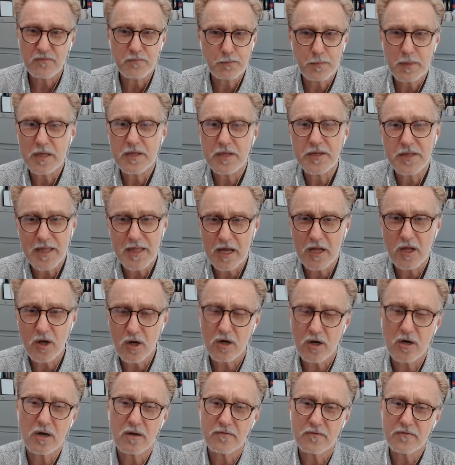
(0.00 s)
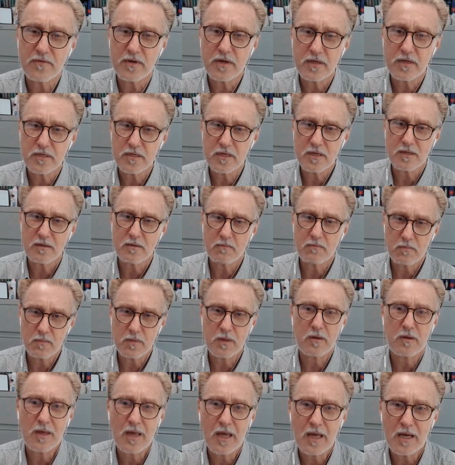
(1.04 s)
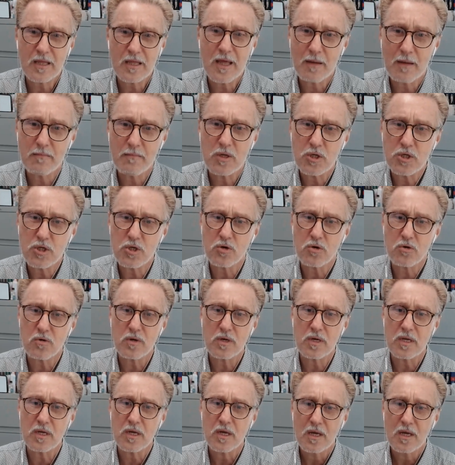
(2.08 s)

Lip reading: building that confidence and getting that maturity